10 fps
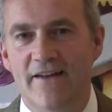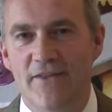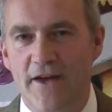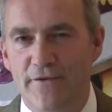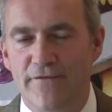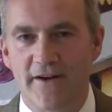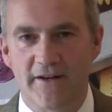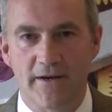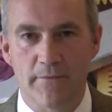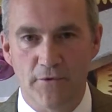There you'll find
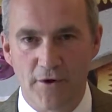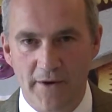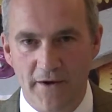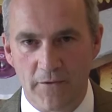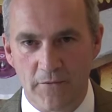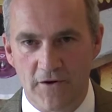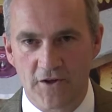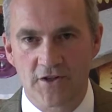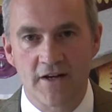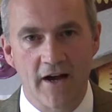out more about the
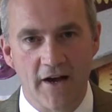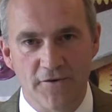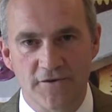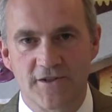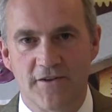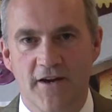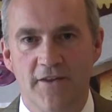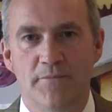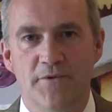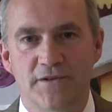watch and also the
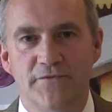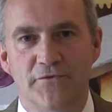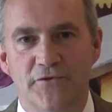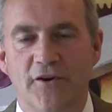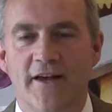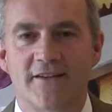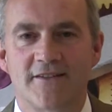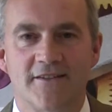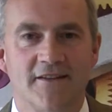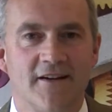other beautiful
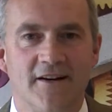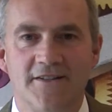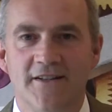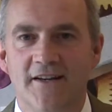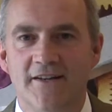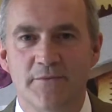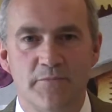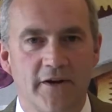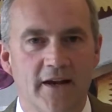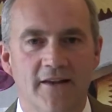Rolexes and Cartiers and
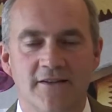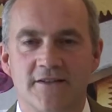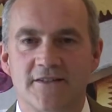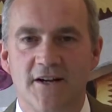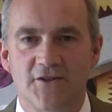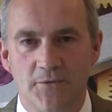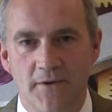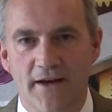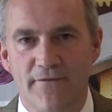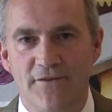Breitlings, etc. we
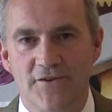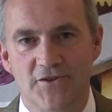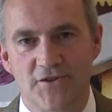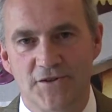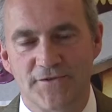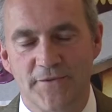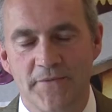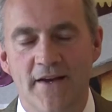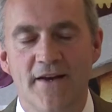have for you to choose from.